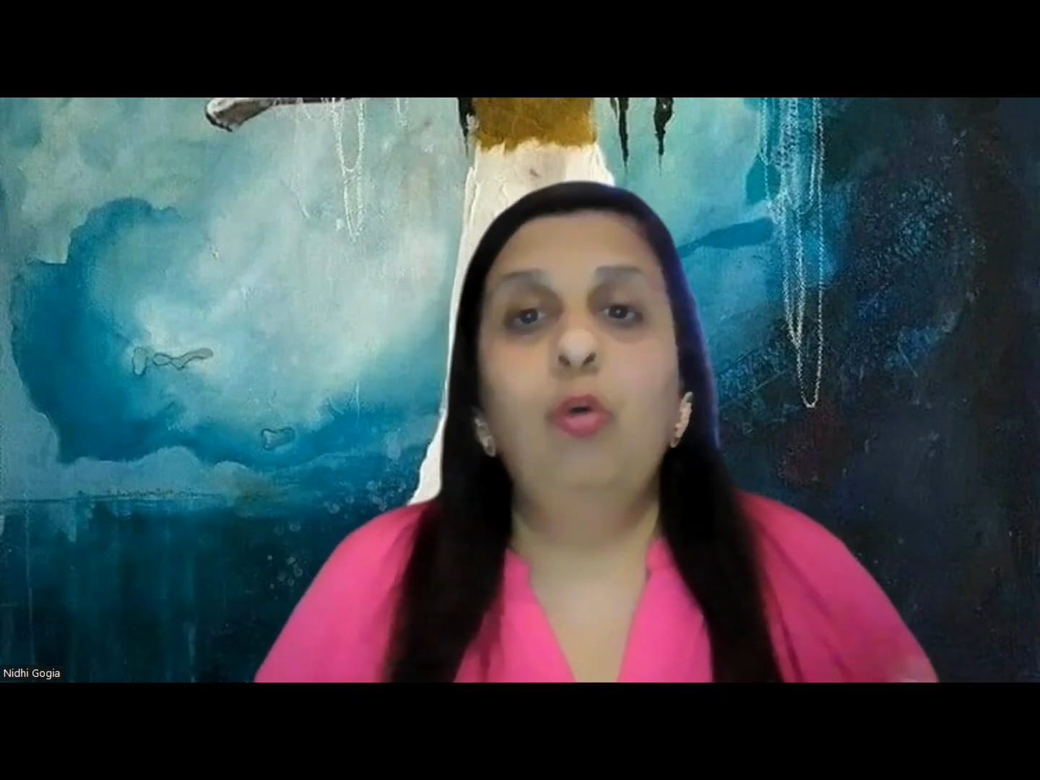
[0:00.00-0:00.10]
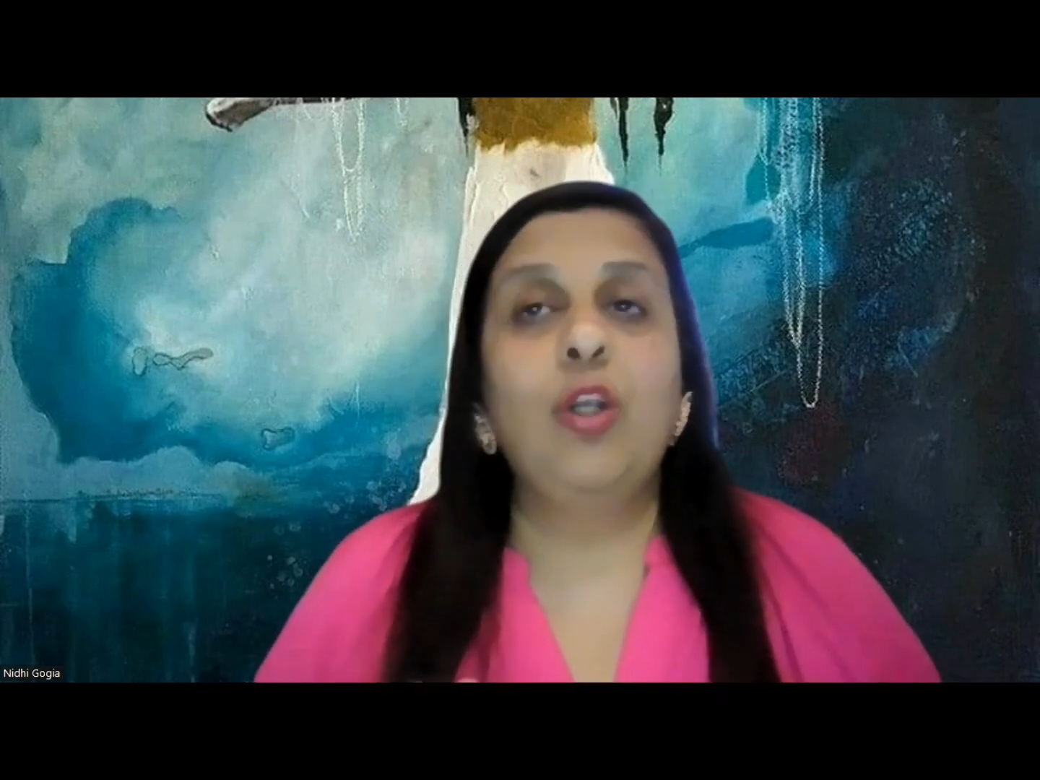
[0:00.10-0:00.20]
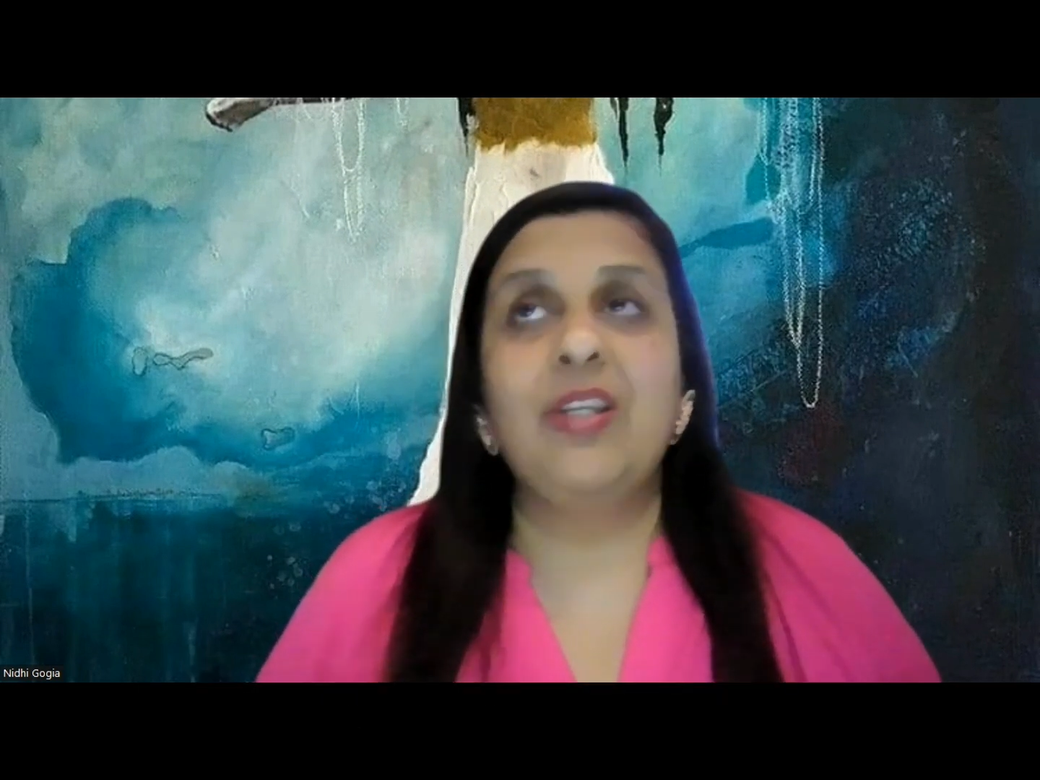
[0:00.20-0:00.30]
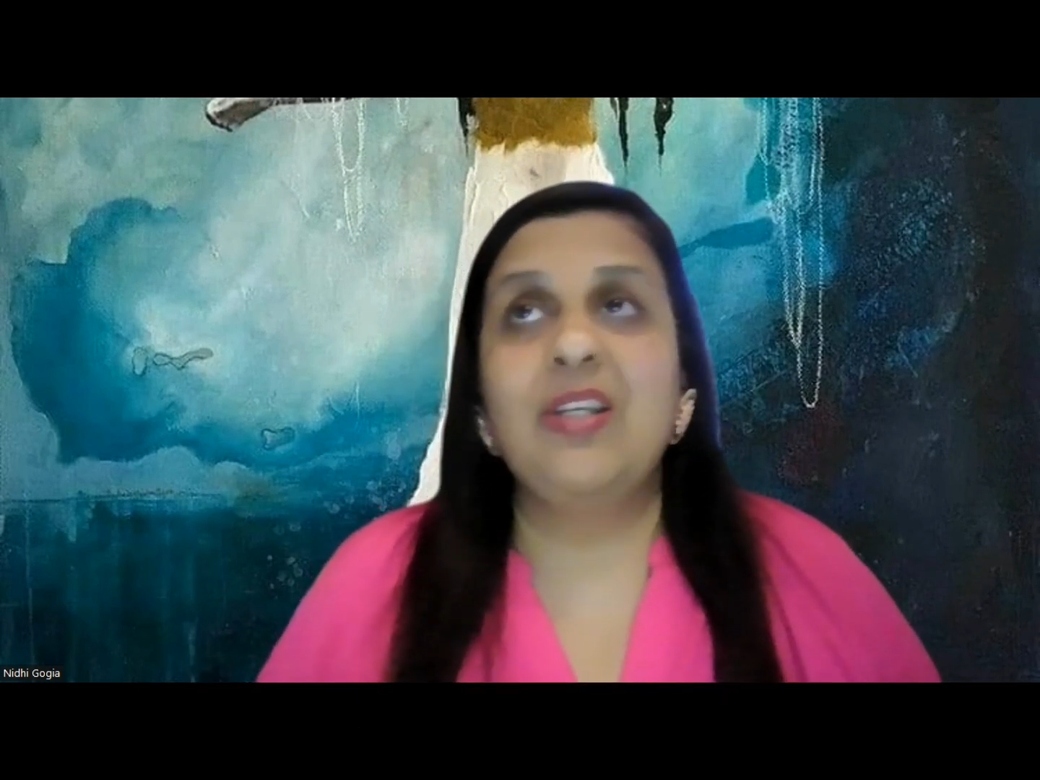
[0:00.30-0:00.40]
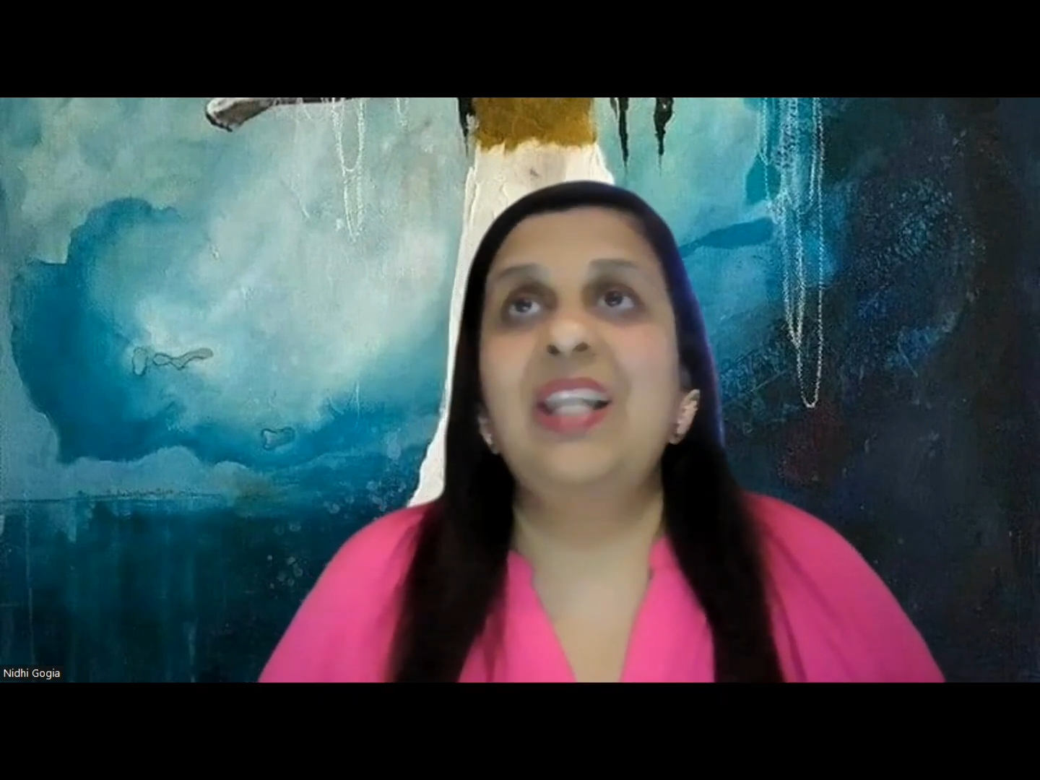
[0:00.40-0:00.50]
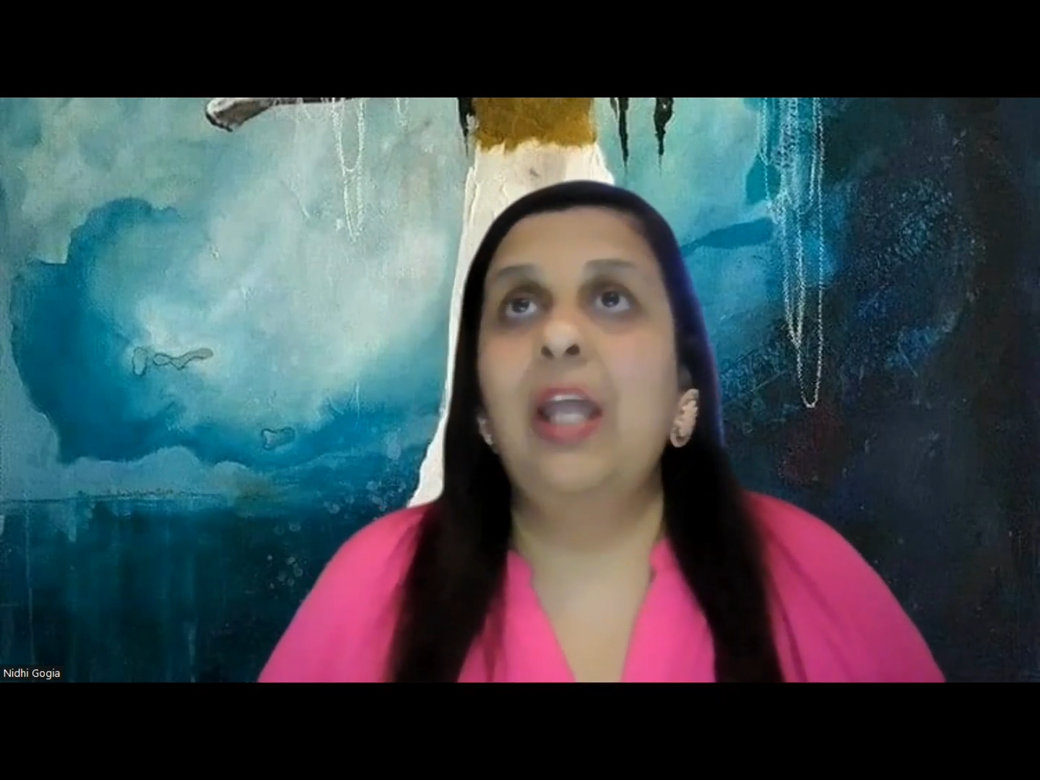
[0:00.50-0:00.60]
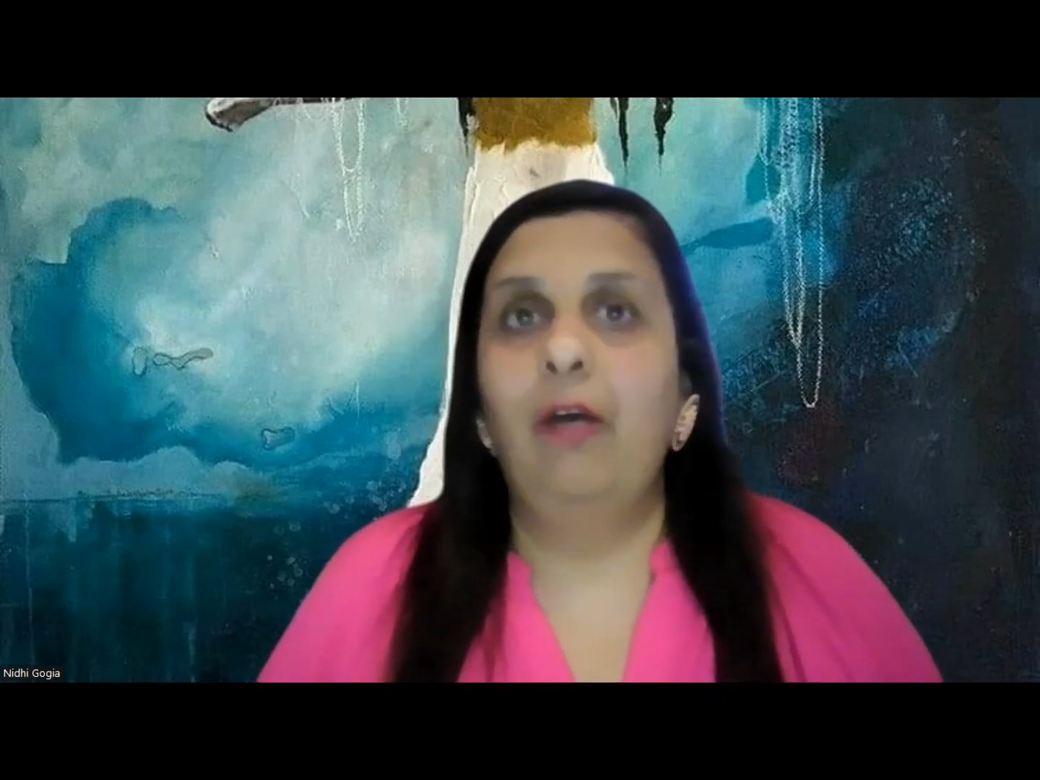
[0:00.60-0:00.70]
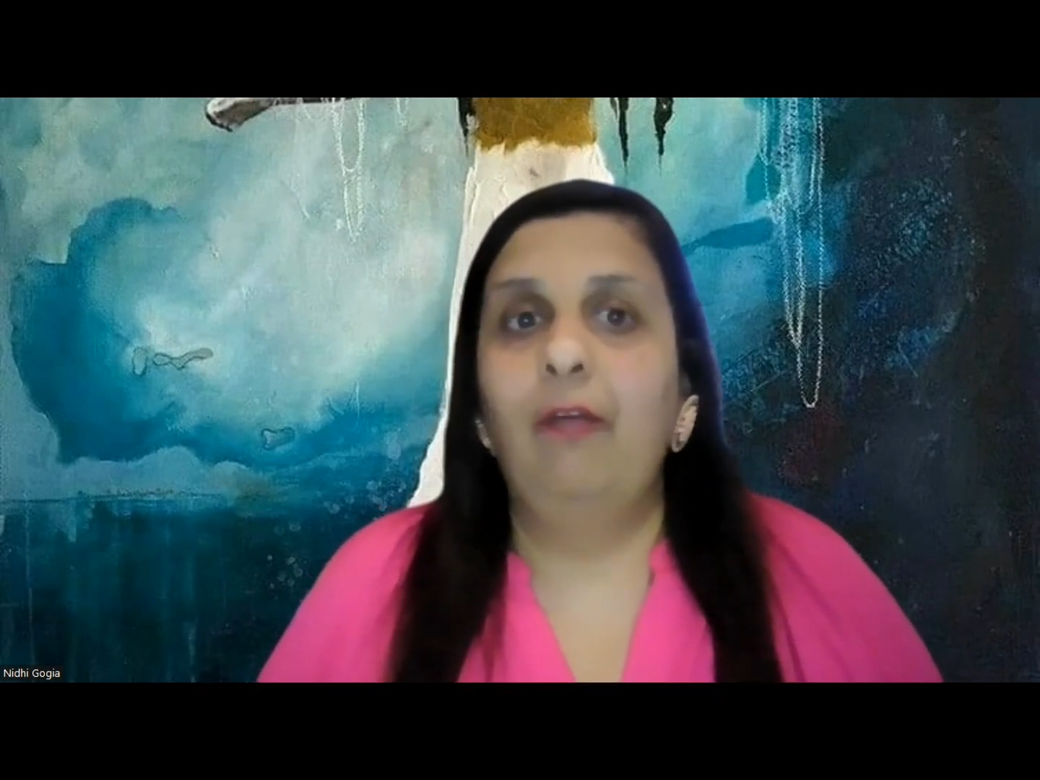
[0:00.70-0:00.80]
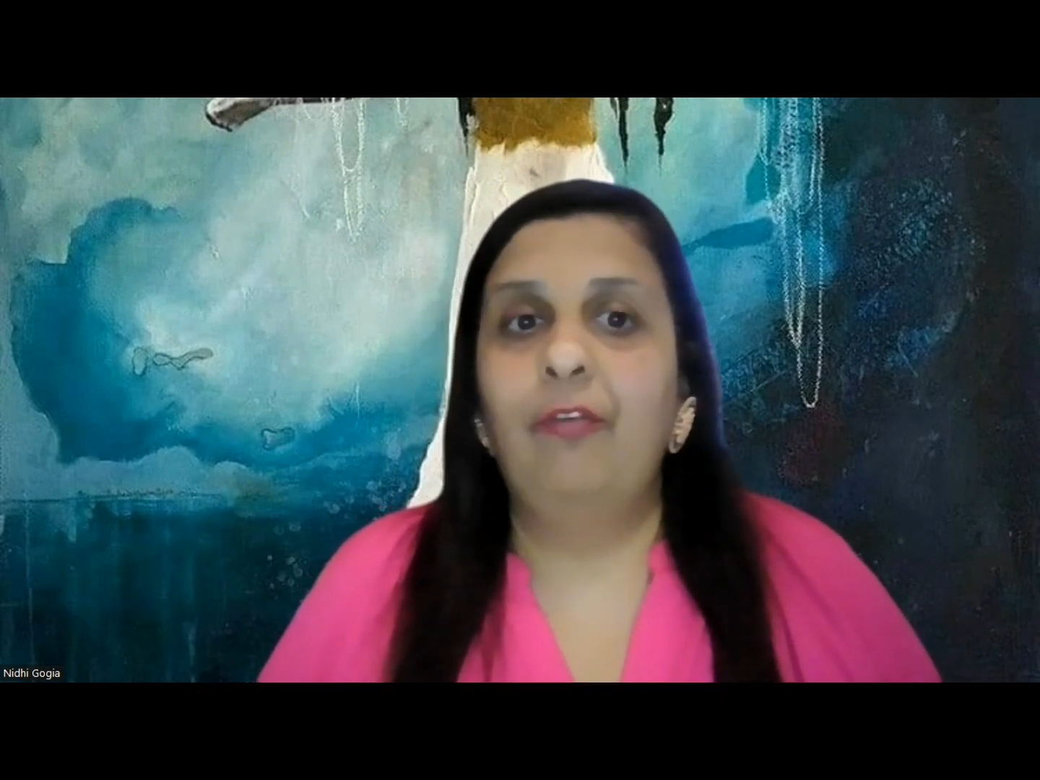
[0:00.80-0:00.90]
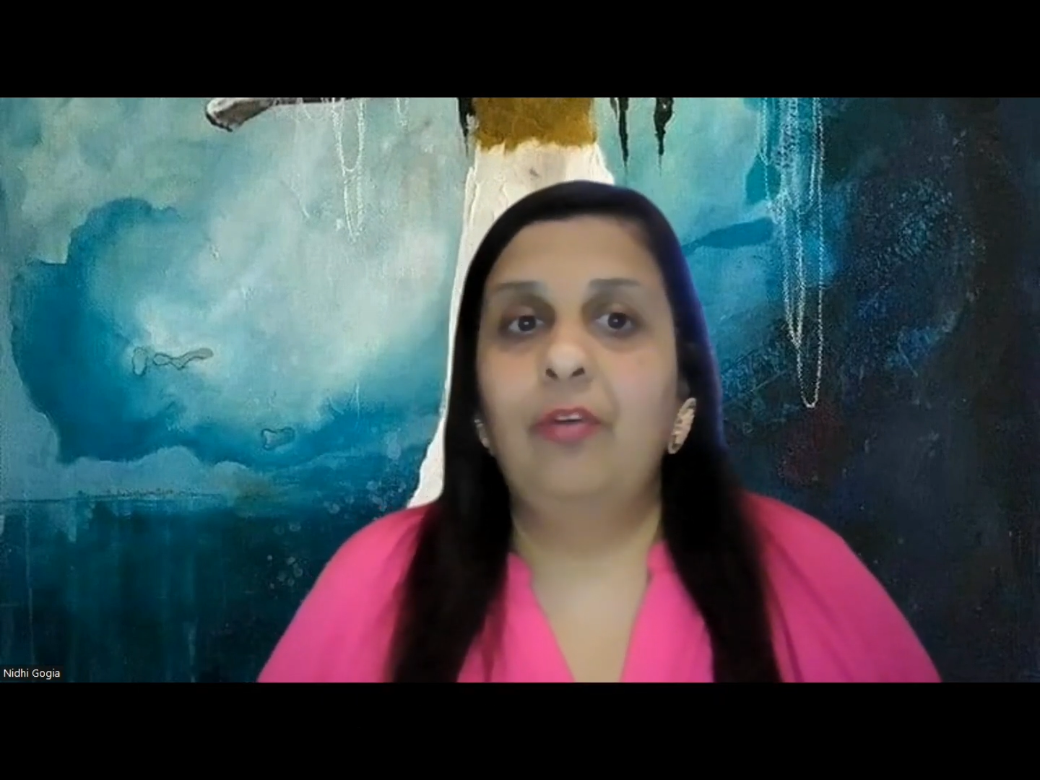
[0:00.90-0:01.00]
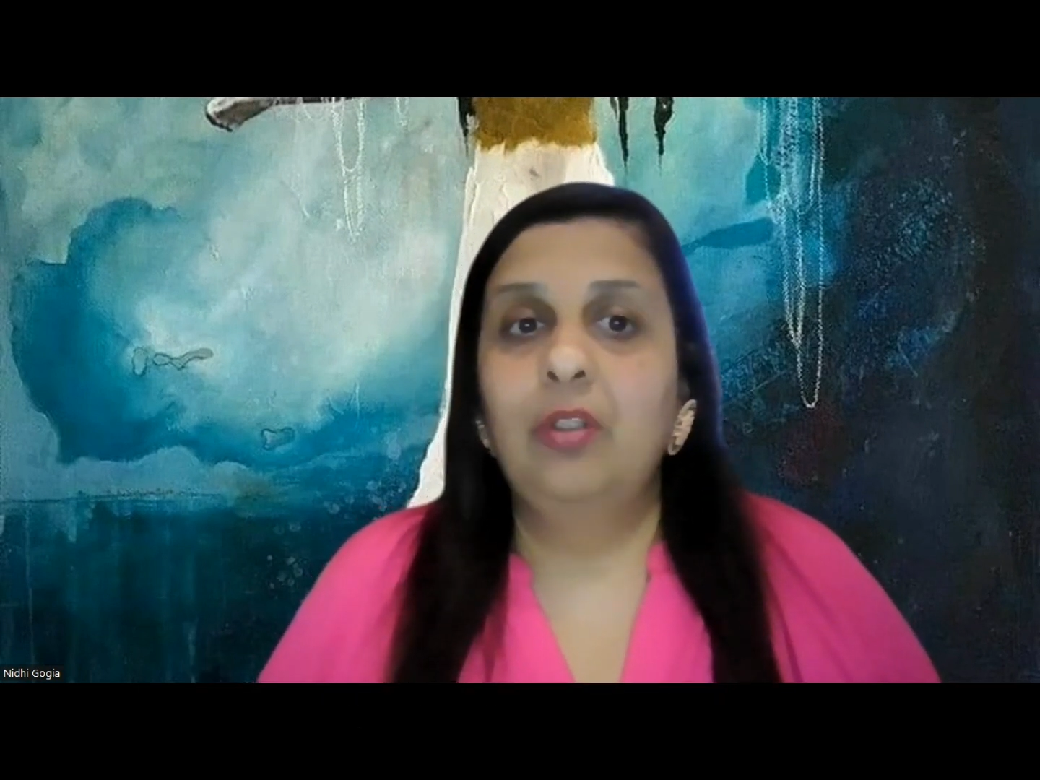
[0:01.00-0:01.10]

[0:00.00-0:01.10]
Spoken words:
What is love?